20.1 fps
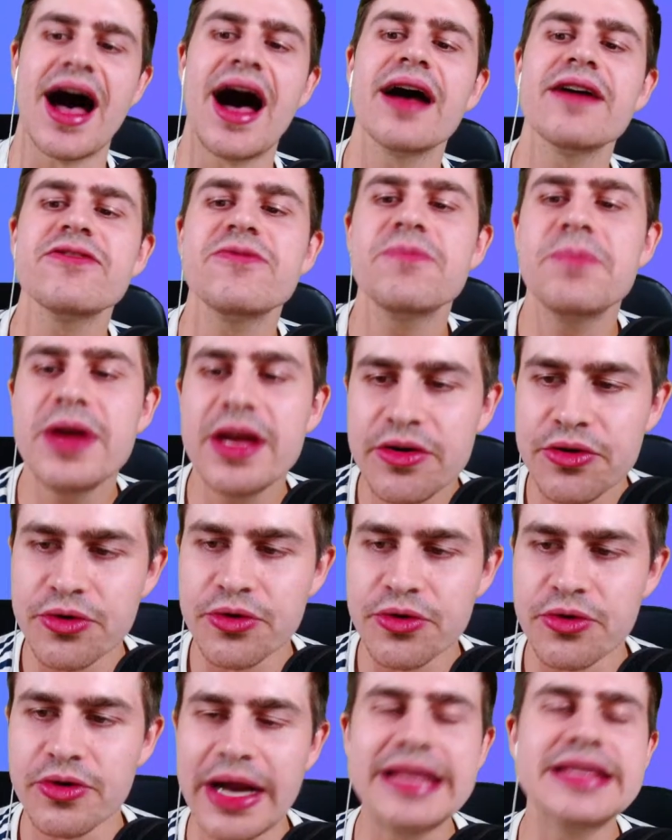I've
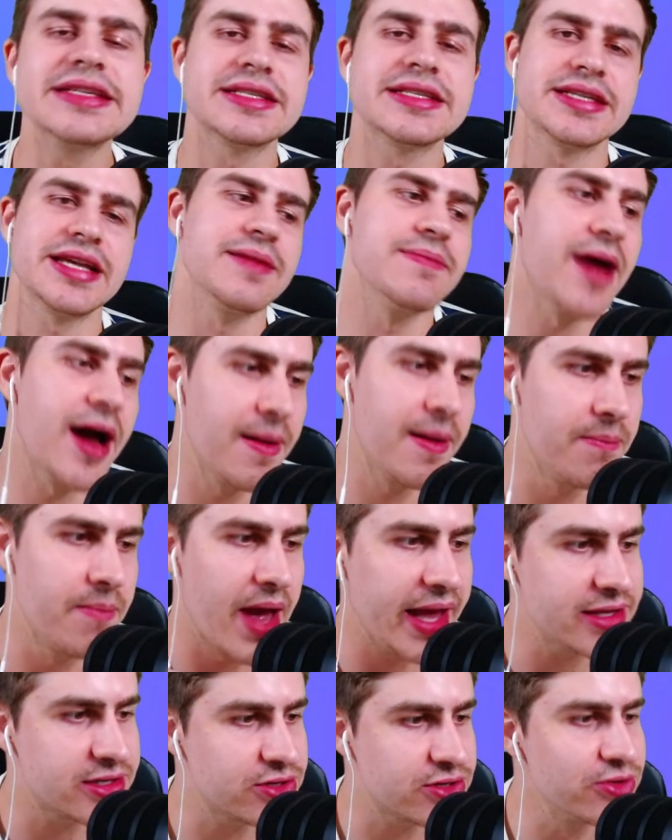been rinsing my
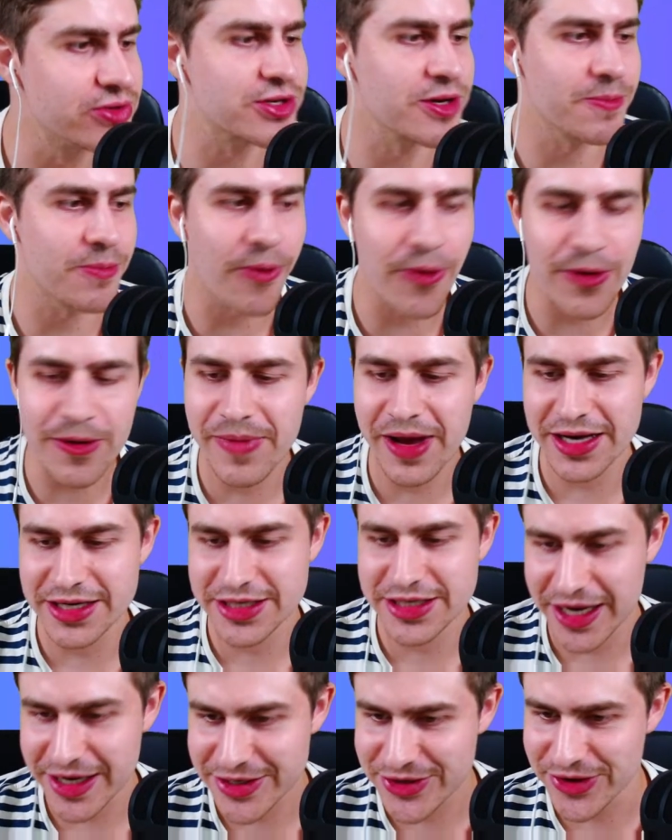mates who support
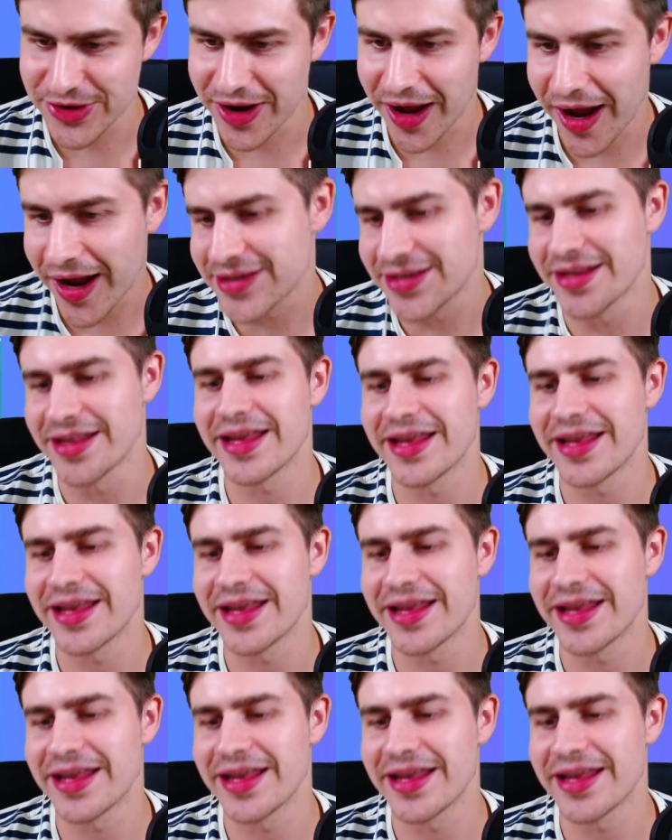Manchester United.